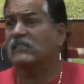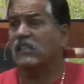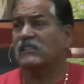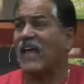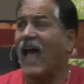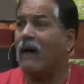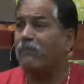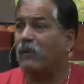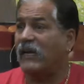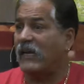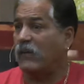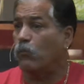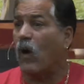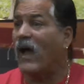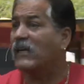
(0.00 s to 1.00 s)
this
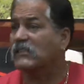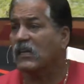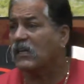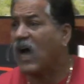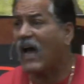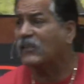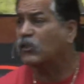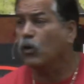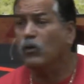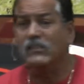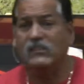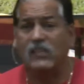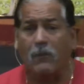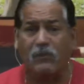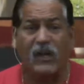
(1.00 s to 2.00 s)
happening? Why isn't God doing
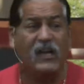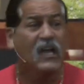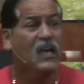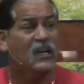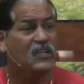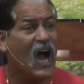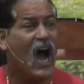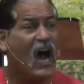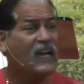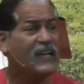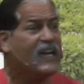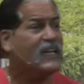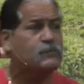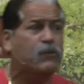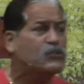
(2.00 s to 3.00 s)
something? God
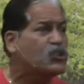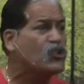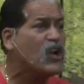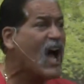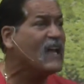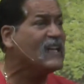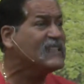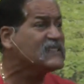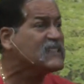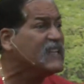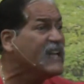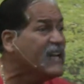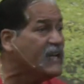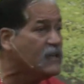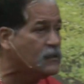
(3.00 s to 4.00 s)
is, but you're not
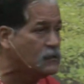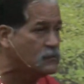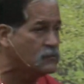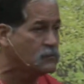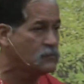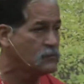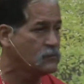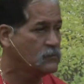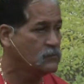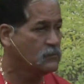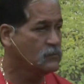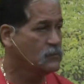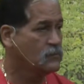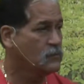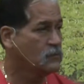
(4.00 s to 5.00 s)
listening.
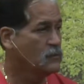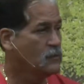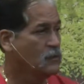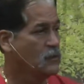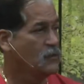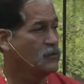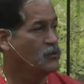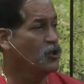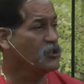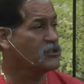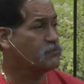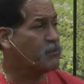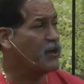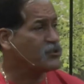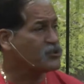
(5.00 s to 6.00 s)
You're
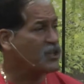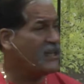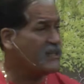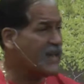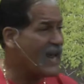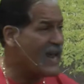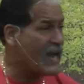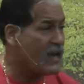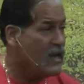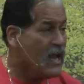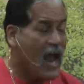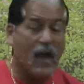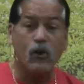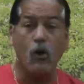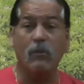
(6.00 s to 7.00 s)
spiritually dead.
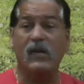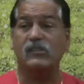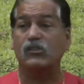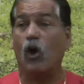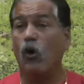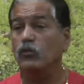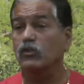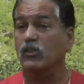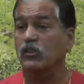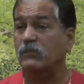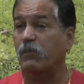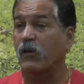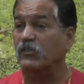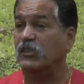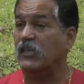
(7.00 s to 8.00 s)
And nobody's told you you're
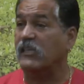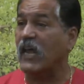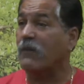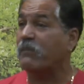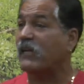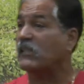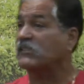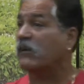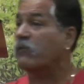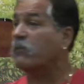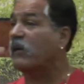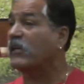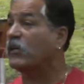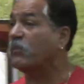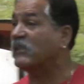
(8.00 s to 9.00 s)
spiritually dead because
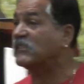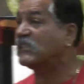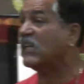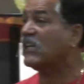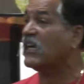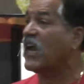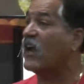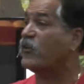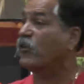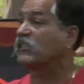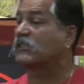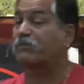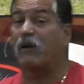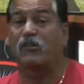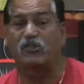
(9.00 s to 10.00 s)
everybody you've been sitting under
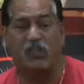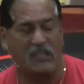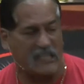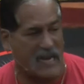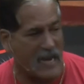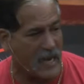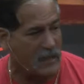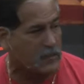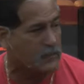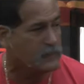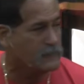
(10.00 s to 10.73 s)
is spiritually dead.